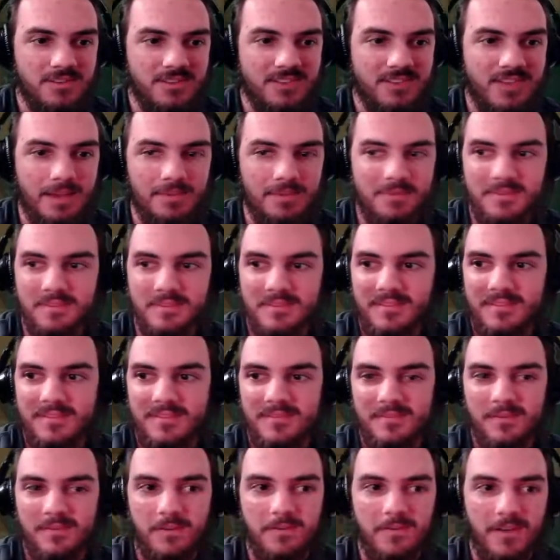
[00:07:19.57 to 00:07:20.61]
kept it
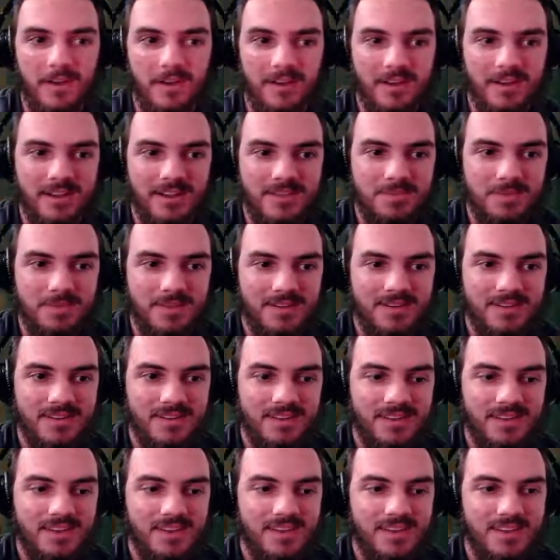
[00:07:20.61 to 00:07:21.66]
for fire aspect.
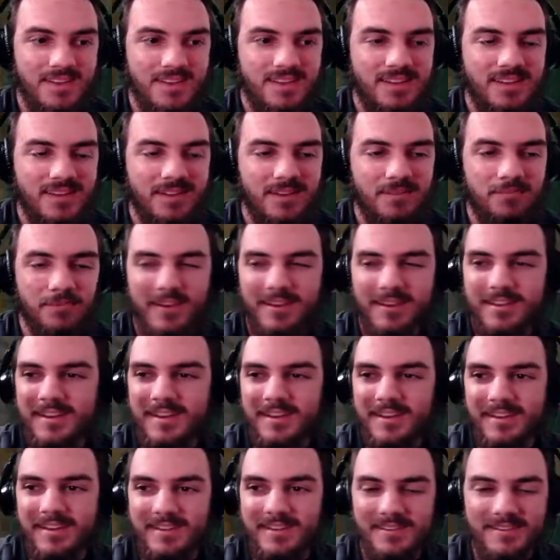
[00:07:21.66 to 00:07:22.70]
Why
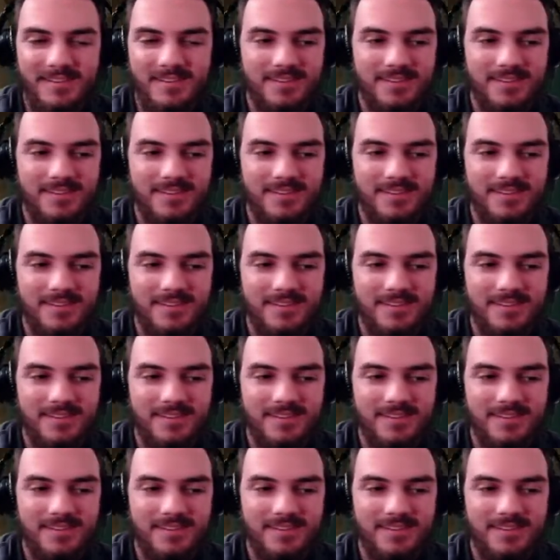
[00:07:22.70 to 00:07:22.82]
didn't I?